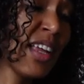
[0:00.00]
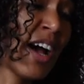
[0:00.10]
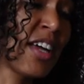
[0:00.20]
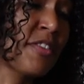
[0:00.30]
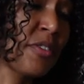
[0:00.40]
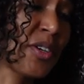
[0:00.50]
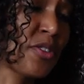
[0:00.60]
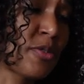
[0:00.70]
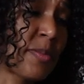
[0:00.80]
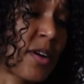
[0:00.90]
I definitely want
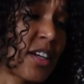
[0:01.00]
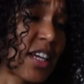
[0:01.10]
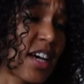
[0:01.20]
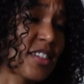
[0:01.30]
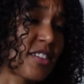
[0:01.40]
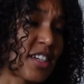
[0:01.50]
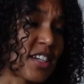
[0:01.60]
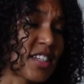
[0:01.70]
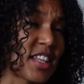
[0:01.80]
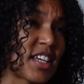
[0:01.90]
to do a podcast on it
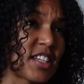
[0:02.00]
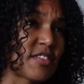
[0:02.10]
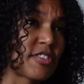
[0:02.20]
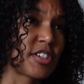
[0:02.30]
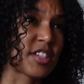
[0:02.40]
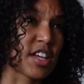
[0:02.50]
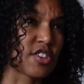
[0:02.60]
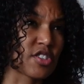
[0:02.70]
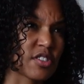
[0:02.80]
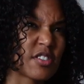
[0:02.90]
because I think it's very
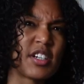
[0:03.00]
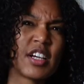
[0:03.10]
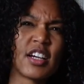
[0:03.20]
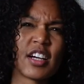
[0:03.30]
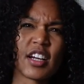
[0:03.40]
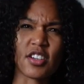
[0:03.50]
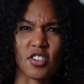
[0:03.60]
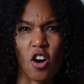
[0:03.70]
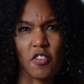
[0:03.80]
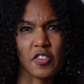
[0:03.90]
essential and it's
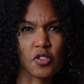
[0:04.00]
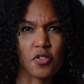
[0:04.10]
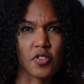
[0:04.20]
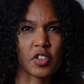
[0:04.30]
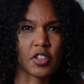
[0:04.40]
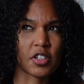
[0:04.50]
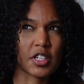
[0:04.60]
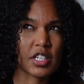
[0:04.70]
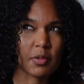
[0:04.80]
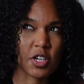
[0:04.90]
often overlooked,
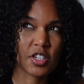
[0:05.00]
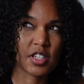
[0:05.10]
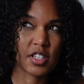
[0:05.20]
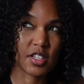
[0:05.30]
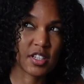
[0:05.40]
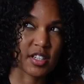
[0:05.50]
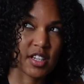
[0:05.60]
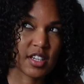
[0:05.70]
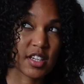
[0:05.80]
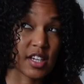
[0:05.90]
especially since
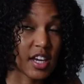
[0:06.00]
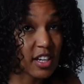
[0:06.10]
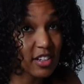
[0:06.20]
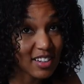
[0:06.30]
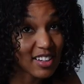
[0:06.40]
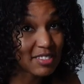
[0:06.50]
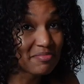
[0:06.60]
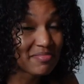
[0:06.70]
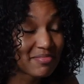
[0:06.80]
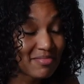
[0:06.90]
Canada,
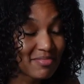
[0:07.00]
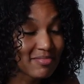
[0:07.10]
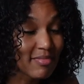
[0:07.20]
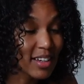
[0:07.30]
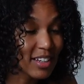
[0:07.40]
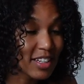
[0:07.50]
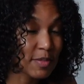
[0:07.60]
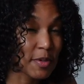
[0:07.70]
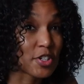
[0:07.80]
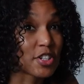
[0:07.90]

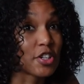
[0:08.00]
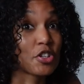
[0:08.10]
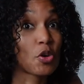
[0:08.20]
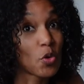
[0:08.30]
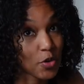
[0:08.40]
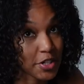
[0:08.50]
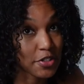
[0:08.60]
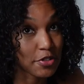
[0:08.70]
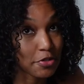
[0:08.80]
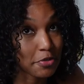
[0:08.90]
especially
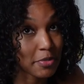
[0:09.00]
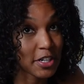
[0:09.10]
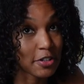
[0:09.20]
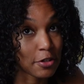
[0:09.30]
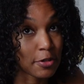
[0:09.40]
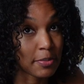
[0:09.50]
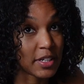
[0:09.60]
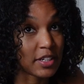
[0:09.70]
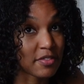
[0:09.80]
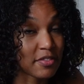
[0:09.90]
according to my
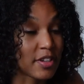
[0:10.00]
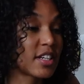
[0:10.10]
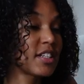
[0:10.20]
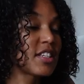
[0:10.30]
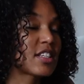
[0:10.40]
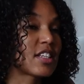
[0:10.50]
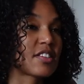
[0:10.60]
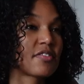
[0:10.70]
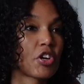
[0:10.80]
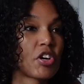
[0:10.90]
European friends, is
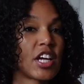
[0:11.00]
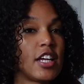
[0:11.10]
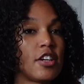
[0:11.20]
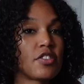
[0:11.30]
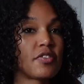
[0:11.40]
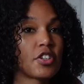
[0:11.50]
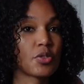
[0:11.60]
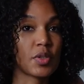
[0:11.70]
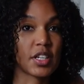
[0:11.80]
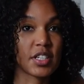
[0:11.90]
a very
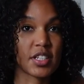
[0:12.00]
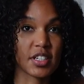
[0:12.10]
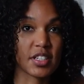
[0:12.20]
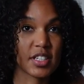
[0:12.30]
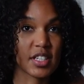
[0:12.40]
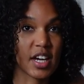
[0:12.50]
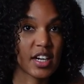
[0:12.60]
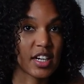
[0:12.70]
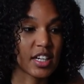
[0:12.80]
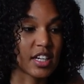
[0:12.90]
individualistic
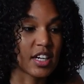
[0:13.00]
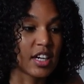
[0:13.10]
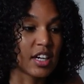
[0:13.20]
society.